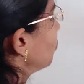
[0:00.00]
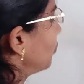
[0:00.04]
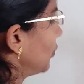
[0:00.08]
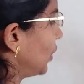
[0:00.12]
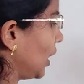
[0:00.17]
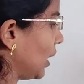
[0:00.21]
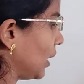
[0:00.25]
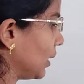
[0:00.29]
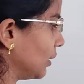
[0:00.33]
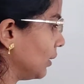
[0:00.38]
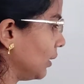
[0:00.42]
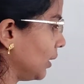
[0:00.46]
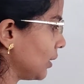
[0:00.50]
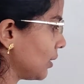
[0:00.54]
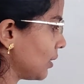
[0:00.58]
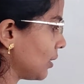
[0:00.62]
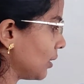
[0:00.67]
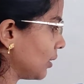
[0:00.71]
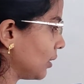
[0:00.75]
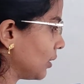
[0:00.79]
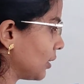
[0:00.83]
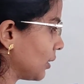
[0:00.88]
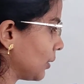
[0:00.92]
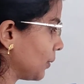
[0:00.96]
yeah, that's
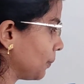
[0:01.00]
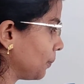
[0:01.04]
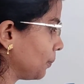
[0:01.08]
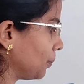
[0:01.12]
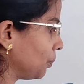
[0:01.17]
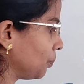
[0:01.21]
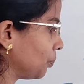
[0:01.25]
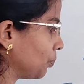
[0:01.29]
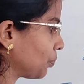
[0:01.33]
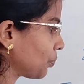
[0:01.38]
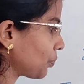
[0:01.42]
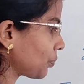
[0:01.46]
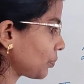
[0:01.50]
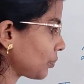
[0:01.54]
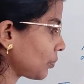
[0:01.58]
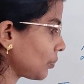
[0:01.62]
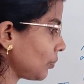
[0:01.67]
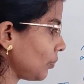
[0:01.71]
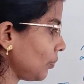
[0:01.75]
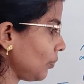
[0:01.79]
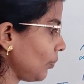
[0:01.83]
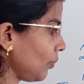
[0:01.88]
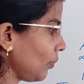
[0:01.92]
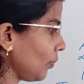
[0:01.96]
it.
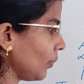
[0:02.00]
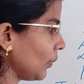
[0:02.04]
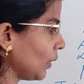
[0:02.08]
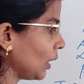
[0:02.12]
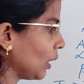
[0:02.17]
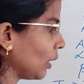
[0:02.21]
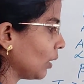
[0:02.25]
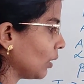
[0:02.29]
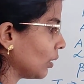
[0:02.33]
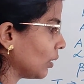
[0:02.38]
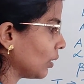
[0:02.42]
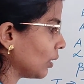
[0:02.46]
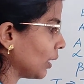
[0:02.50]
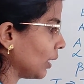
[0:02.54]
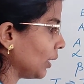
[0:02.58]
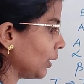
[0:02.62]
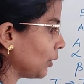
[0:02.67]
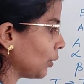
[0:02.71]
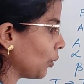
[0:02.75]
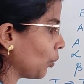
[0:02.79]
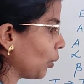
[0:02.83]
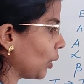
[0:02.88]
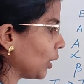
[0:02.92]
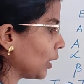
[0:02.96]

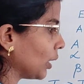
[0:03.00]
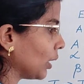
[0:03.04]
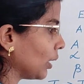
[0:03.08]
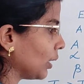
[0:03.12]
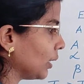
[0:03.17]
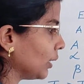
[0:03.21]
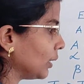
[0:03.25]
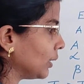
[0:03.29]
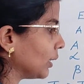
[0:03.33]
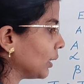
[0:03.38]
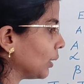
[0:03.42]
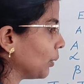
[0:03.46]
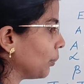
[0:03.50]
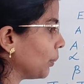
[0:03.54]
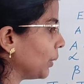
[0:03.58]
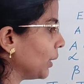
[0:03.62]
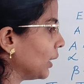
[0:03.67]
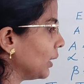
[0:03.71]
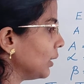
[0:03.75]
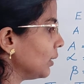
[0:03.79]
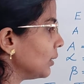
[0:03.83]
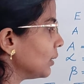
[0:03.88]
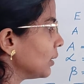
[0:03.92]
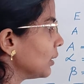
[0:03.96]
Right? What are the
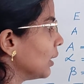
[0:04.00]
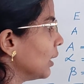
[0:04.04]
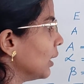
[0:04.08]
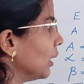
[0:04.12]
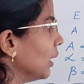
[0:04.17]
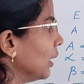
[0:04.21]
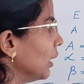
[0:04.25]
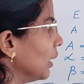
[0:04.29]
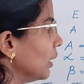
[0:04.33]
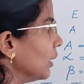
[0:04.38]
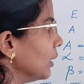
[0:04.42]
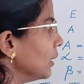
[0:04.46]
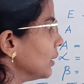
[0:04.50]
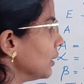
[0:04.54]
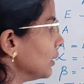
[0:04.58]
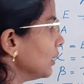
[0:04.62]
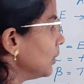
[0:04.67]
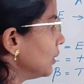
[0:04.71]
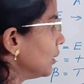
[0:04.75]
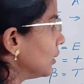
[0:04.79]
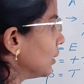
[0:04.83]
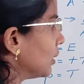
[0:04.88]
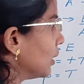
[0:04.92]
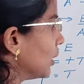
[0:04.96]
terminals? It
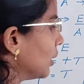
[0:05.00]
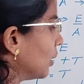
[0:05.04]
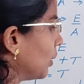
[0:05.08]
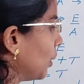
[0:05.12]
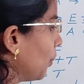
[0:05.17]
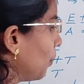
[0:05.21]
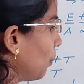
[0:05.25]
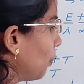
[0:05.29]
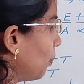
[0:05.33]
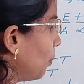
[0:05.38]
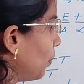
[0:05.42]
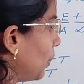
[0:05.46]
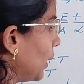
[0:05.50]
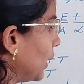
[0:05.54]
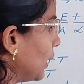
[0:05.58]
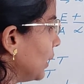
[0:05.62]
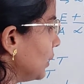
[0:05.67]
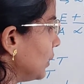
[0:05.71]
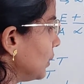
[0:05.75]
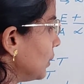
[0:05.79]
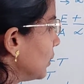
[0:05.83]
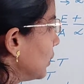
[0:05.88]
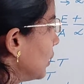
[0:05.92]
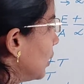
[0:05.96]
is
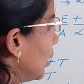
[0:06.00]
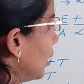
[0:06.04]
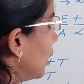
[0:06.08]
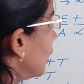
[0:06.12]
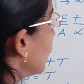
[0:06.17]
plus